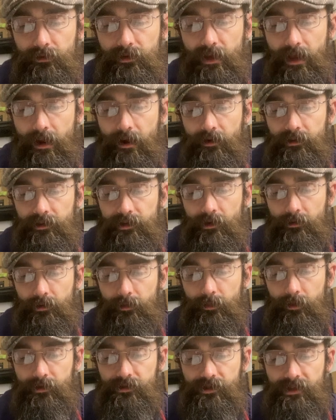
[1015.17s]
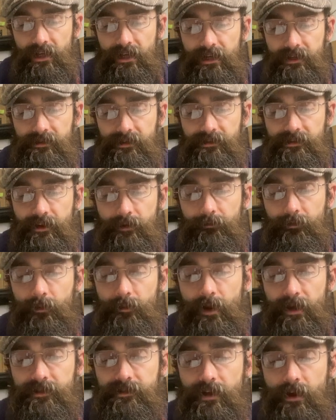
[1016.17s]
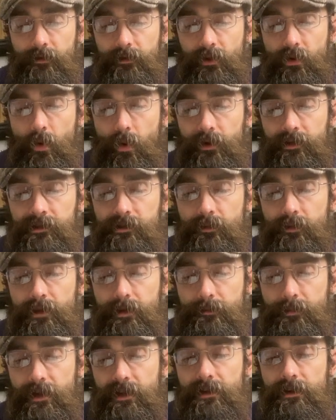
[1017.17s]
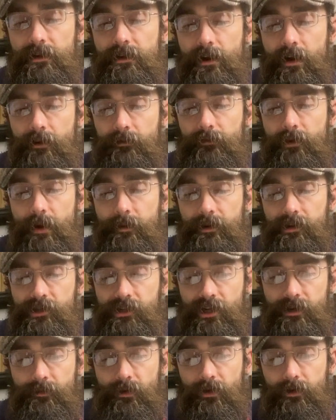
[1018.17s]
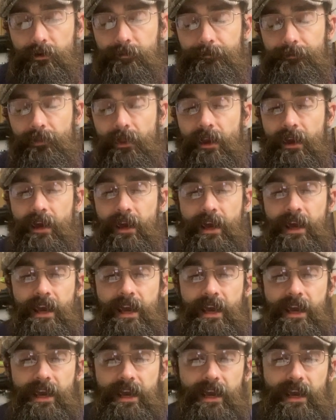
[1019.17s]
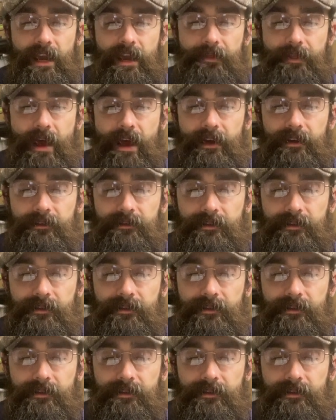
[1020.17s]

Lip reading: the air and killed a person, he is exempt from exile in accordance with the opinion of Rabbi Shimon. In that